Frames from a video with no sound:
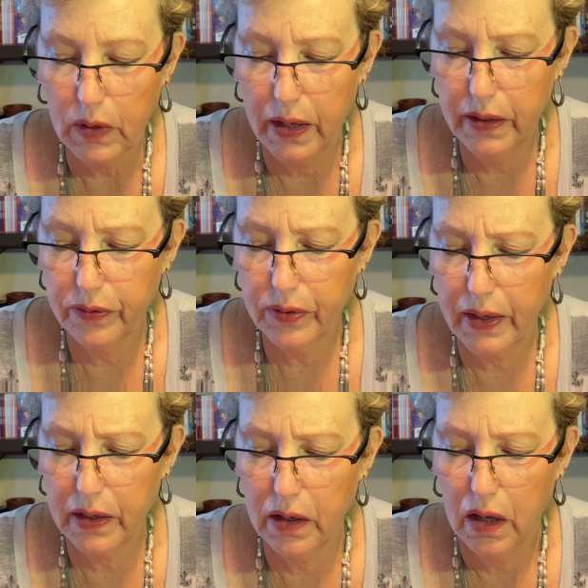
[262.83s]
And he
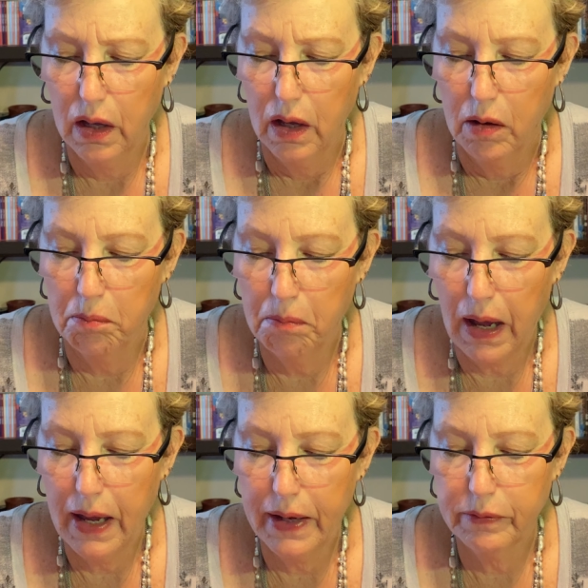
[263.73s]
said,
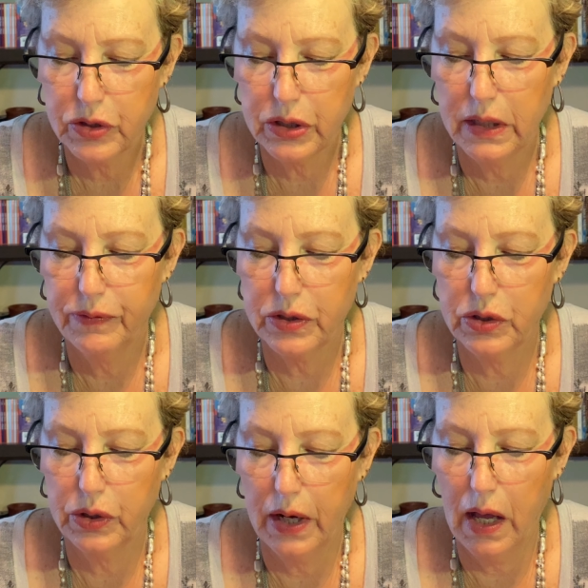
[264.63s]
my sheaves
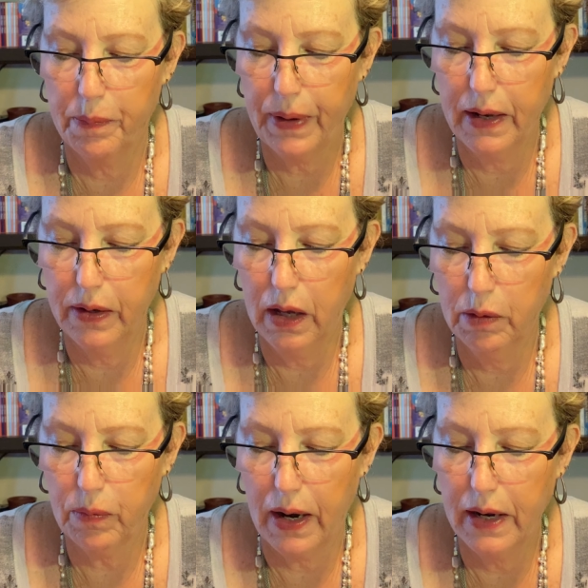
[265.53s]
stood up and
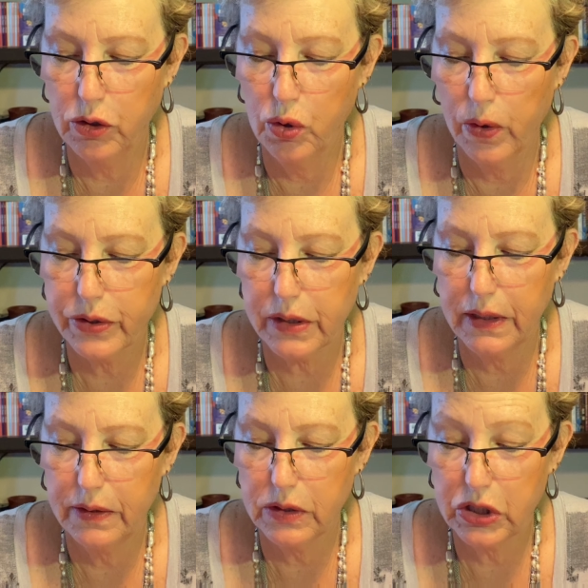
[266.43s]
upright, and your
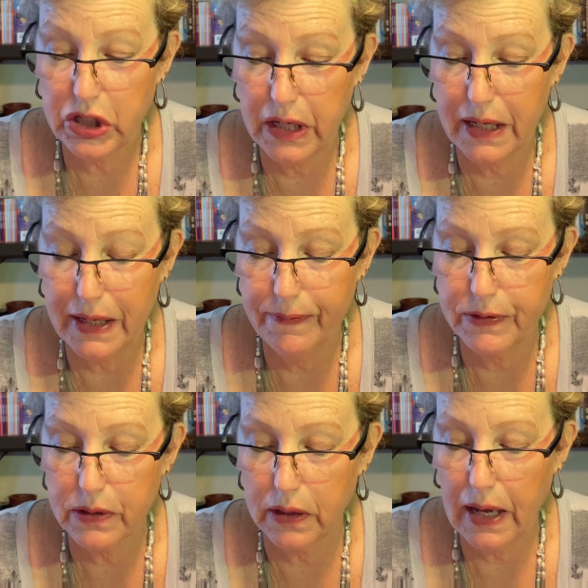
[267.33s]
sleeves,
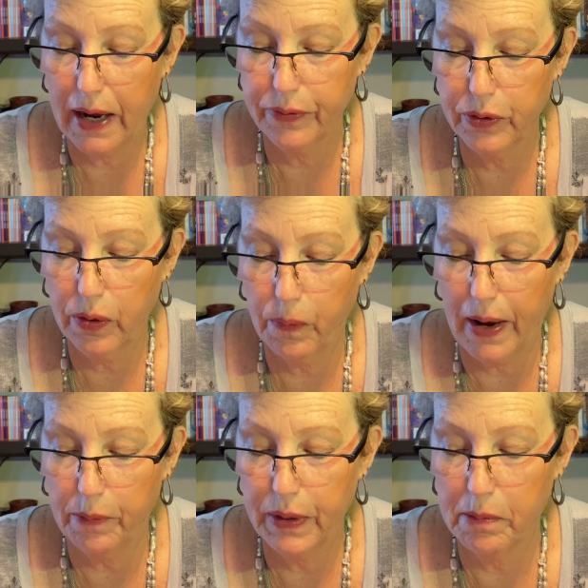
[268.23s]
sheaves gathered
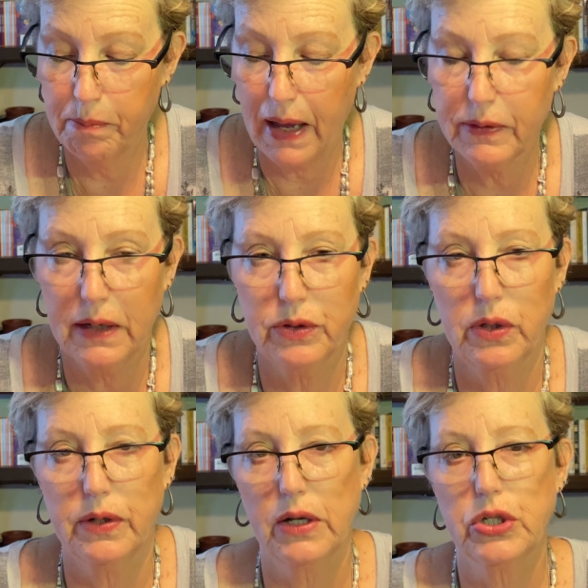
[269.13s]
around me and bowed down to
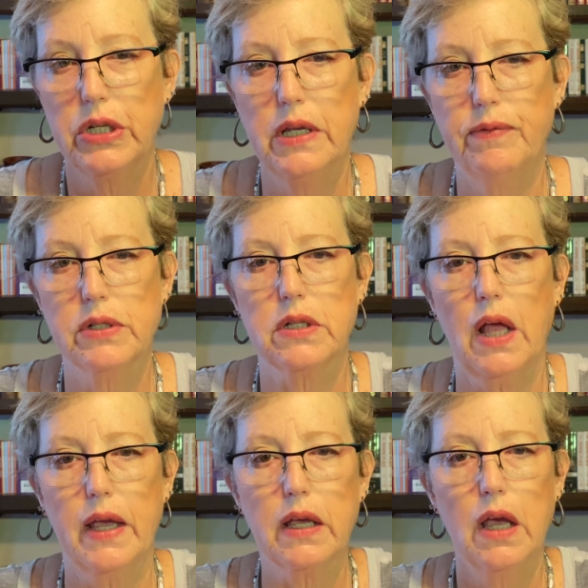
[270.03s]
them. Now, sheave is
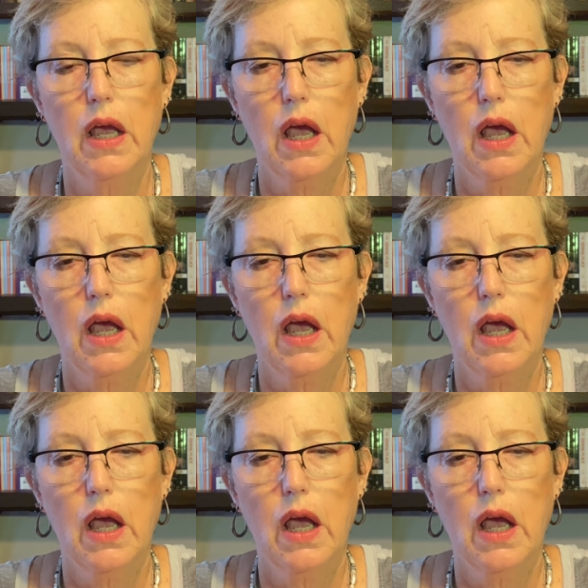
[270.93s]
like